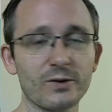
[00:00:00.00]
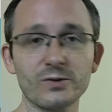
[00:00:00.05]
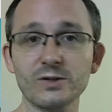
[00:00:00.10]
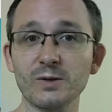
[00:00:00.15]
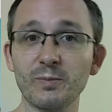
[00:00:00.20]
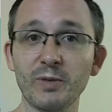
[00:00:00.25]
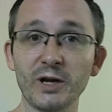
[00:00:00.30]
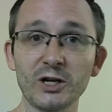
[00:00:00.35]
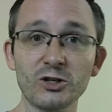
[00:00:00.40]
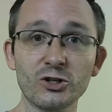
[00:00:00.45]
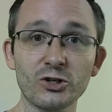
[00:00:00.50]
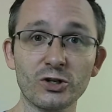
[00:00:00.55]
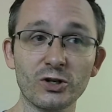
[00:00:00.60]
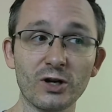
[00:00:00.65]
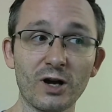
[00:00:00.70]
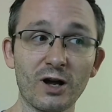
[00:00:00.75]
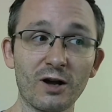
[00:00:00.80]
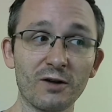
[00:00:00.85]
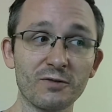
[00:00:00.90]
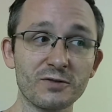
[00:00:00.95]
a picture
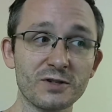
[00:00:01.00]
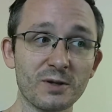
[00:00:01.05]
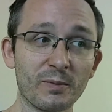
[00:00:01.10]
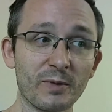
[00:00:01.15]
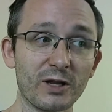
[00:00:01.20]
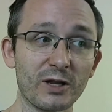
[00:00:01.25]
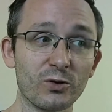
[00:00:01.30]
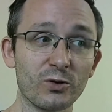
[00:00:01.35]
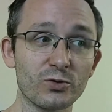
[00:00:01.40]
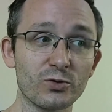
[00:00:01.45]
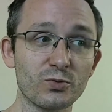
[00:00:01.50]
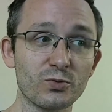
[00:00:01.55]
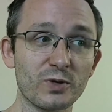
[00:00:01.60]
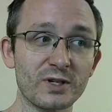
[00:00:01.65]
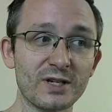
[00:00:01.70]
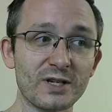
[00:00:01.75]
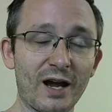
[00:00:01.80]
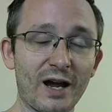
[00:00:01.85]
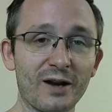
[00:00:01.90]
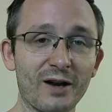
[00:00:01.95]
of somebody who's
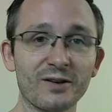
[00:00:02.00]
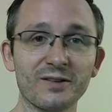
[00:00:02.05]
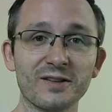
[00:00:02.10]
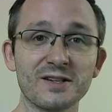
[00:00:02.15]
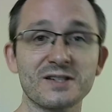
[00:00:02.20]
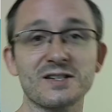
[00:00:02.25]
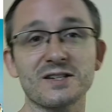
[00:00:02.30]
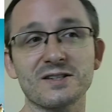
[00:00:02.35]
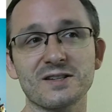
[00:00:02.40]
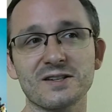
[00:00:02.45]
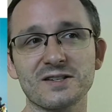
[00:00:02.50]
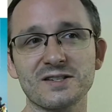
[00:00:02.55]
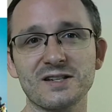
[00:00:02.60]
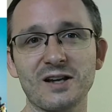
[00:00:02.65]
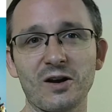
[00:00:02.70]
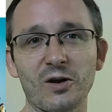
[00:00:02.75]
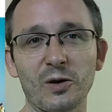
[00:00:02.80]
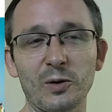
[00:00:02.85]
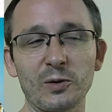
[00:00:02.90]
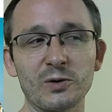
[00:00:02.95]
retired. This is the
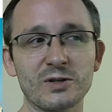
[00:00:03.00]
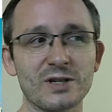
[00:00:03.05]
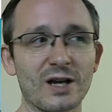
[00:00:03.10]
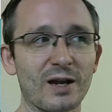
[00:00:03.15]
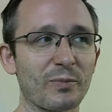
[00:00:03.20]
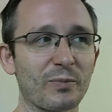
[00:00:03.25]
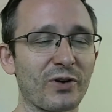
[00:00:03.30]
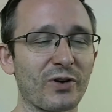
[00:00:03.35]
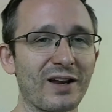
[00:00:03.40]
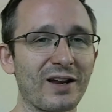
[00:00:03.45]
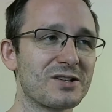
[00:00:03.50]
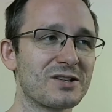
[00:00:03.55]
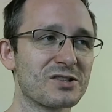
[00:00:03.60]
stereotype, right?